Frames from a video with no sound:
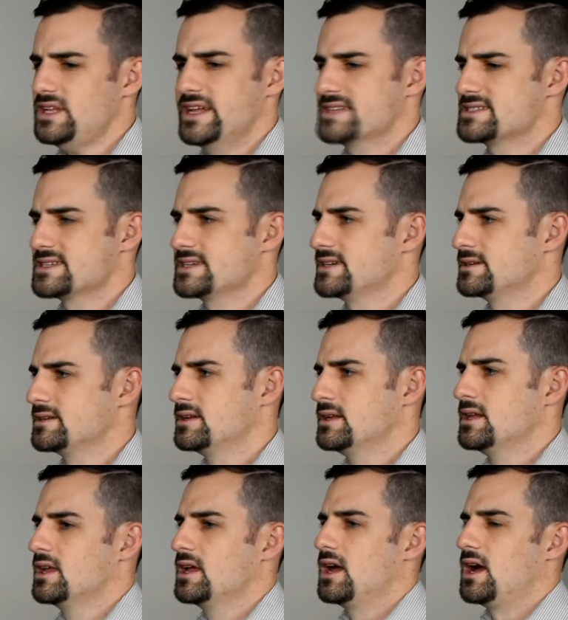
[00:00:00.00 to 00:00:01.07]
that's it.
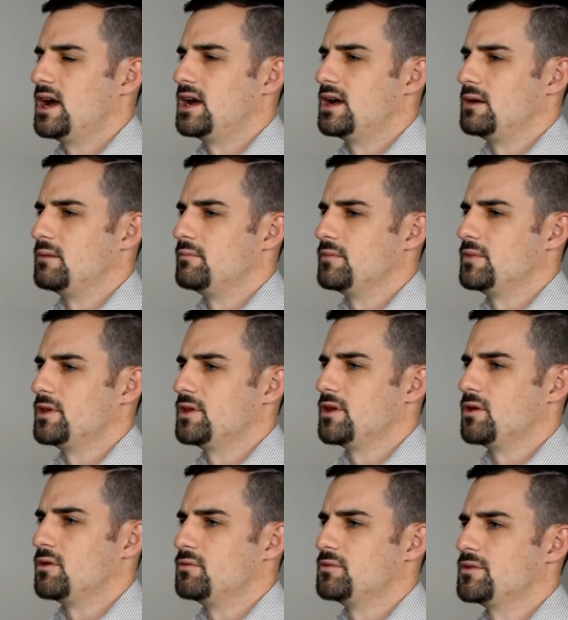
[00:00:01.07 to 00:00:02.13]
You
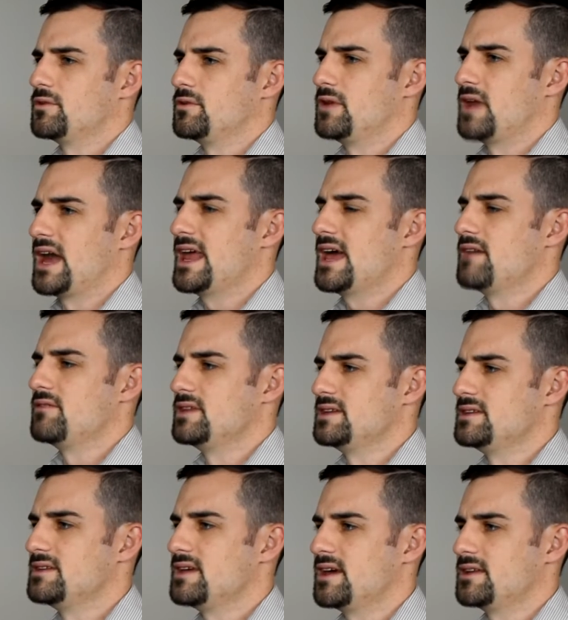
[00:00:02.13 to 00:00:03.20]
know, so to not have any
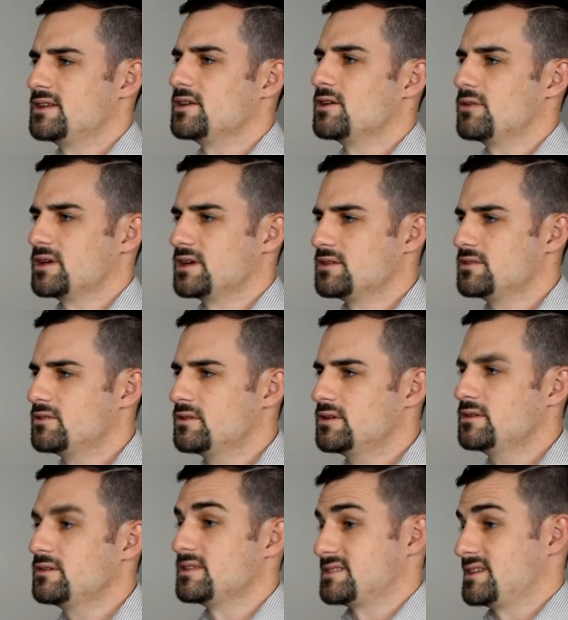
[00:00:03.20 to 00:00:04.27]
debt going into
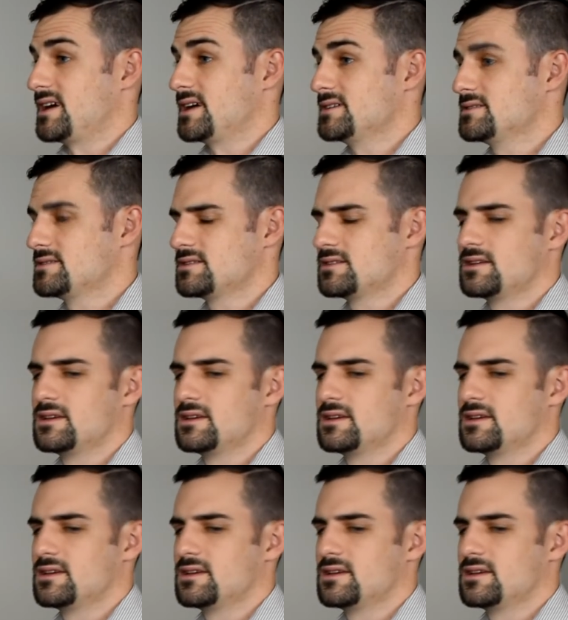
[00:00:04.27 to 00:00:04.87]
it is nice.